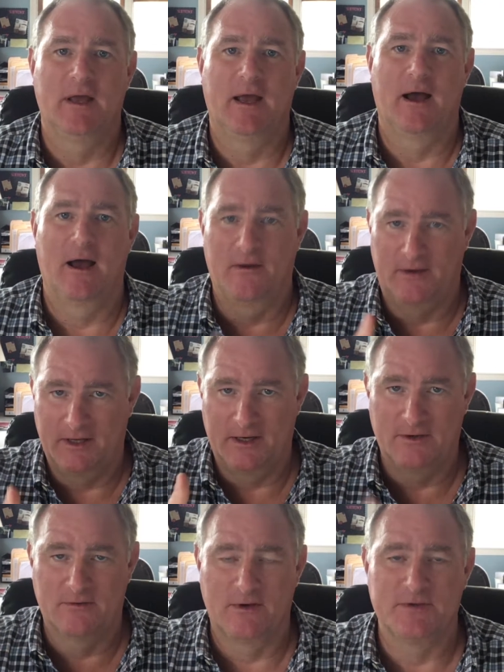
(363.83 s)
I'll get
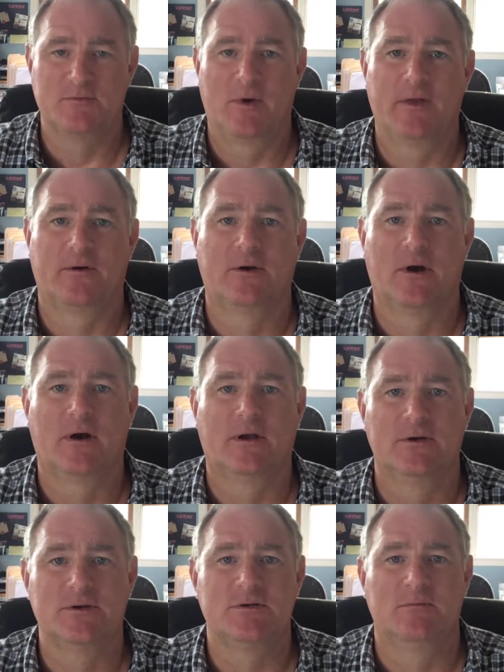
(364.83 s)
into the reason why they're dark
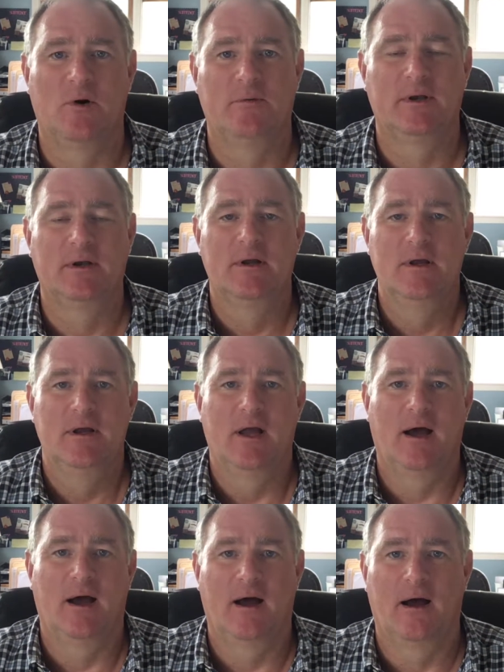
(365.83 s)
in just a moment.
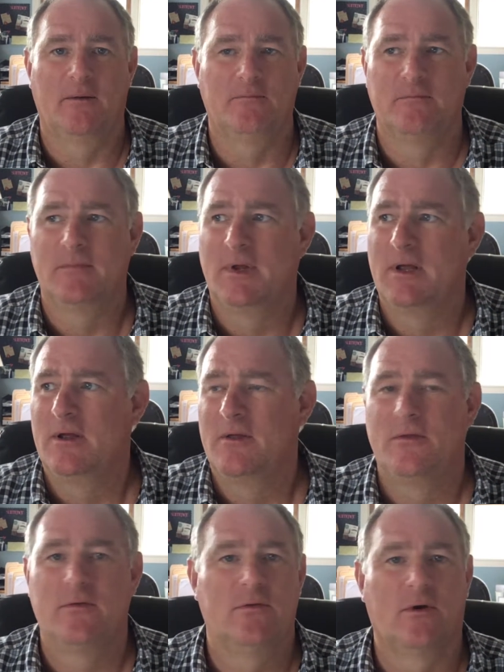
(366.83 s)

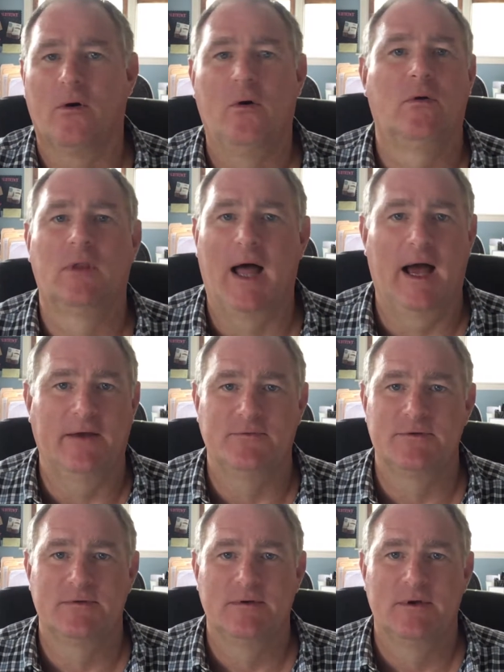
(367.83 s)
Their whole
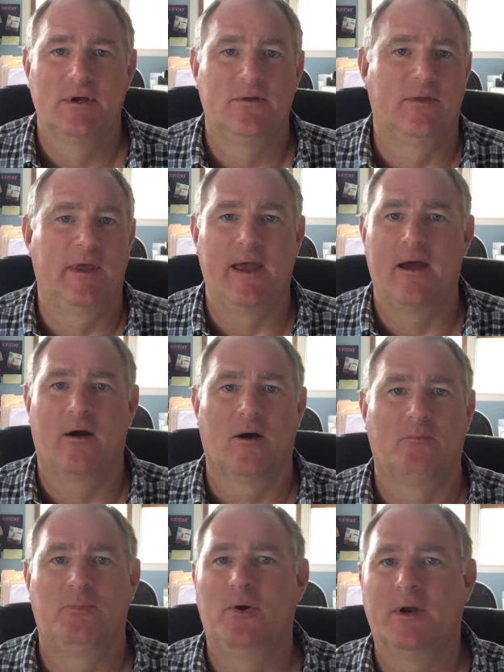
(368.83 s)
lives, they
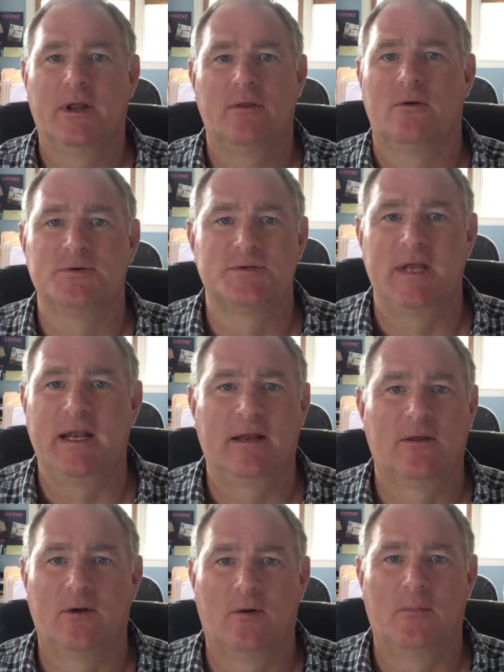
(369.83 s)
are put in those teeny
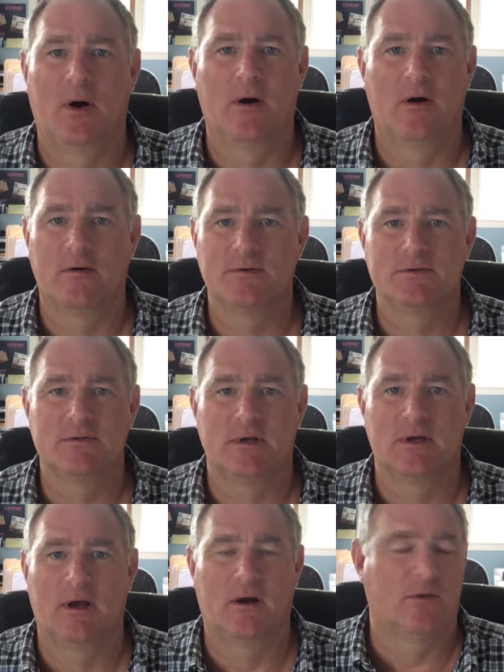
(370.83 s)
little barns,
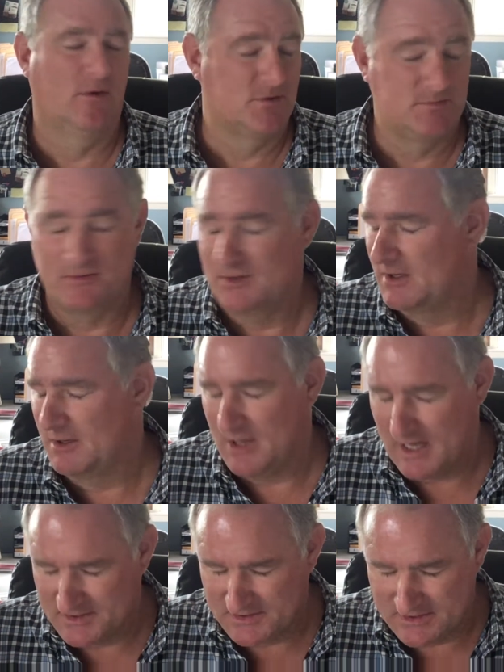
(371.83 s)
or those
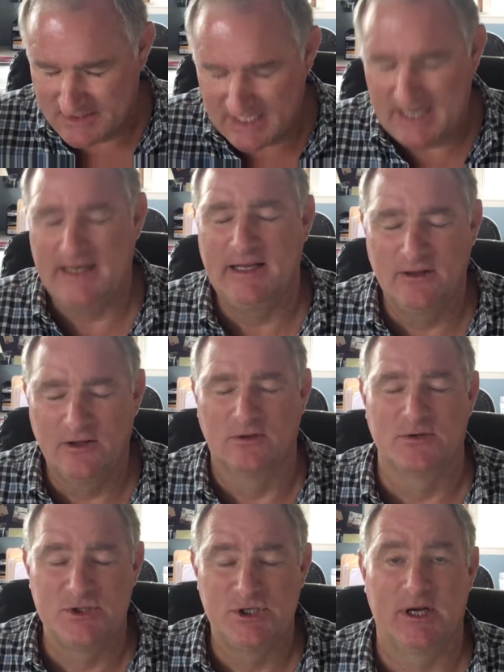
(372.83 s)
as teeny
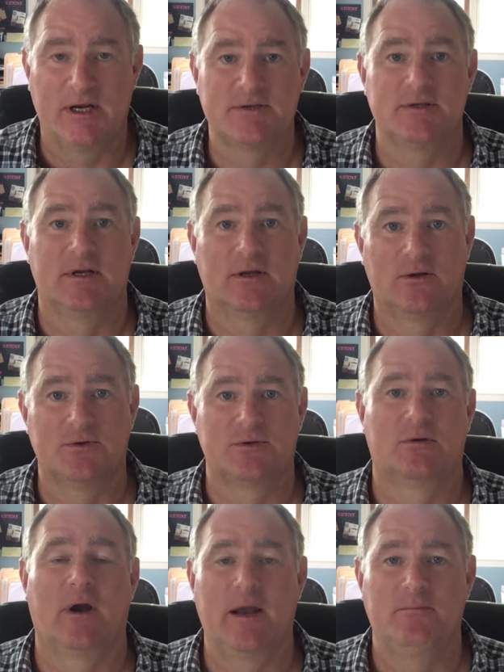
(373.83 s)
little chicks, into those
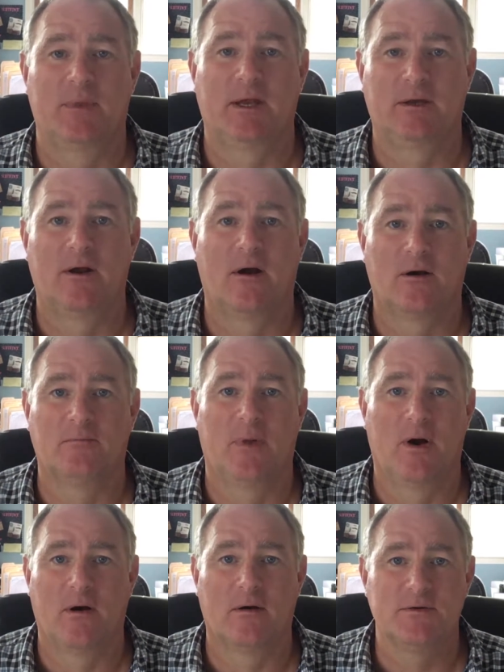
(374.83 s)
great big dark
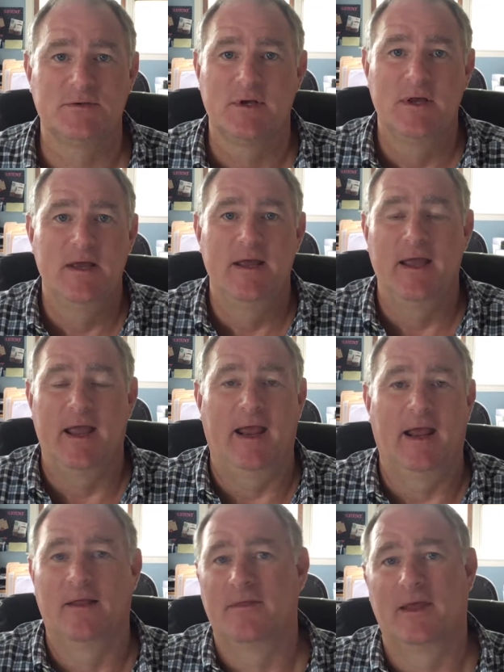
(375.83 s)
barns,
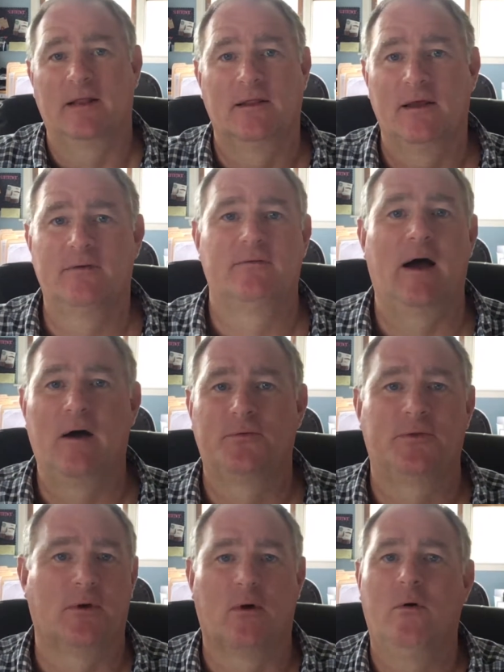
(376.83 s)
and they live
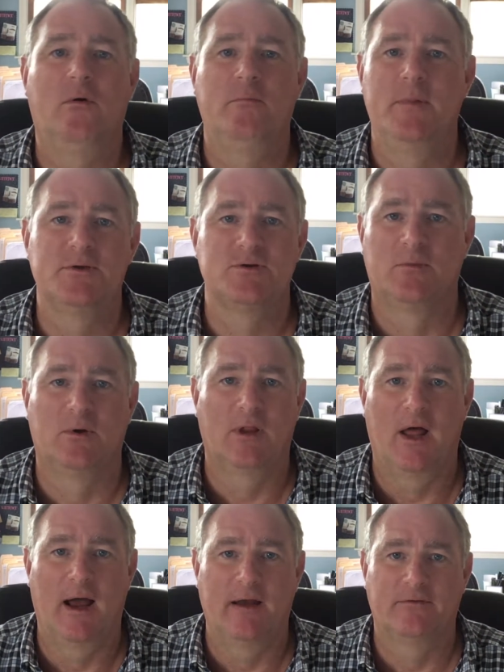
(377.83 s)
out their whole miserable
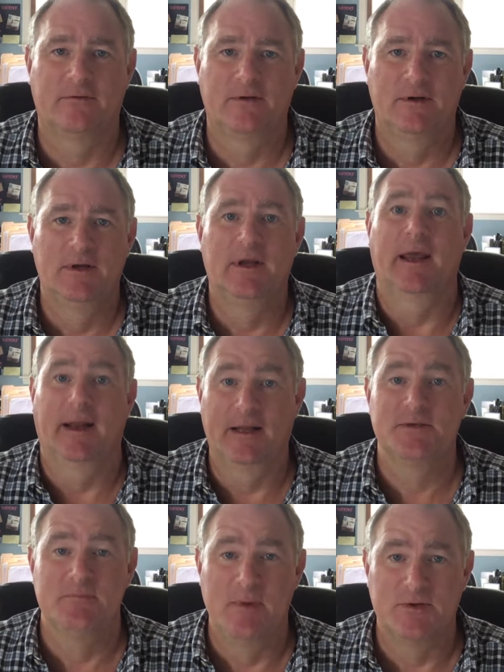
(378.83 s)
life, and
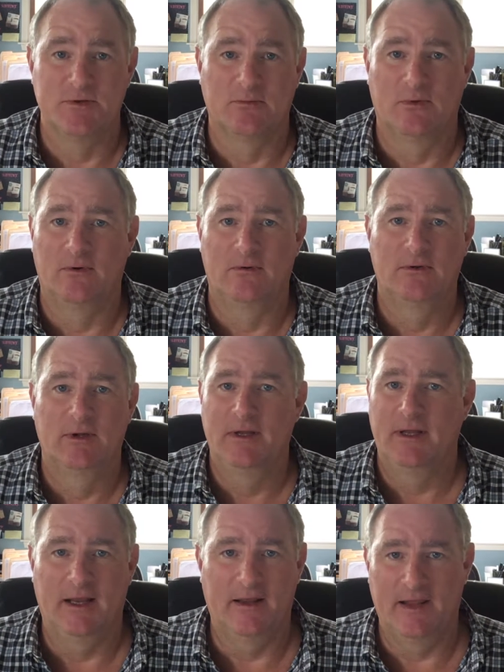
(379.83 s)
it's miserable
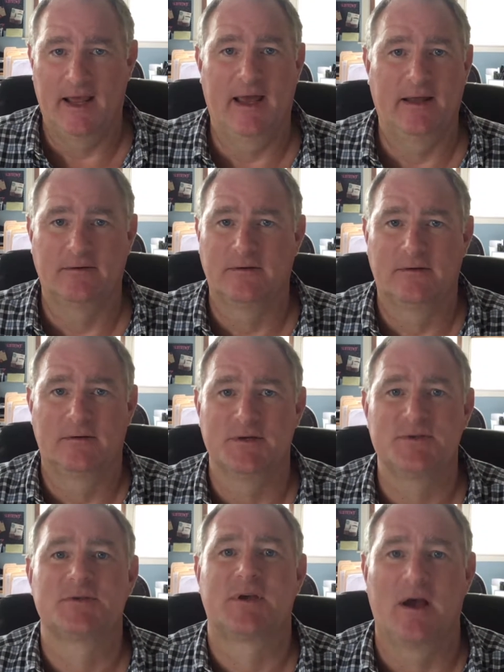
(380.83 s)
in that
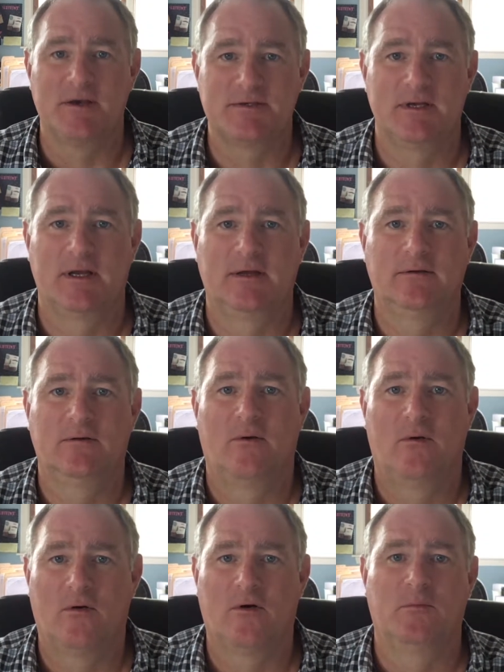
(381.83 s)
disgusting,
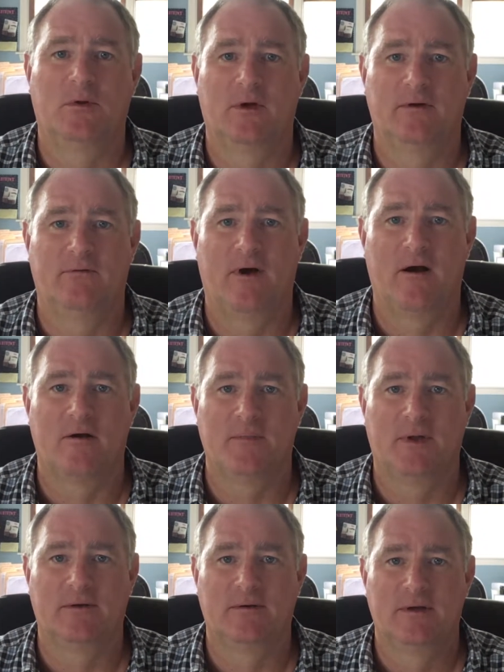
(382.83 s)
horrible
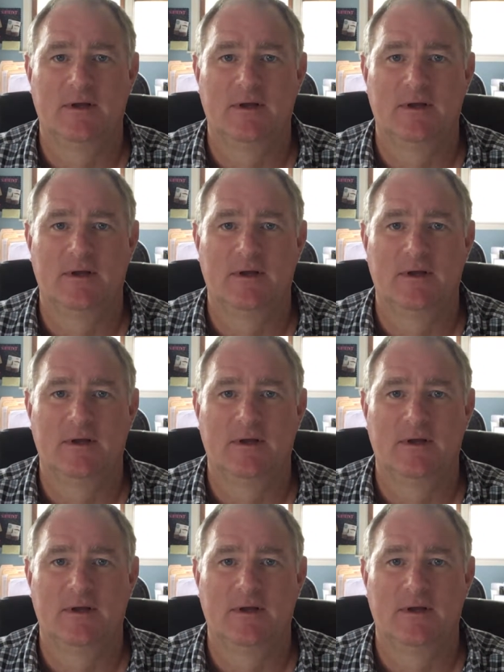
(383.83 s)
environment.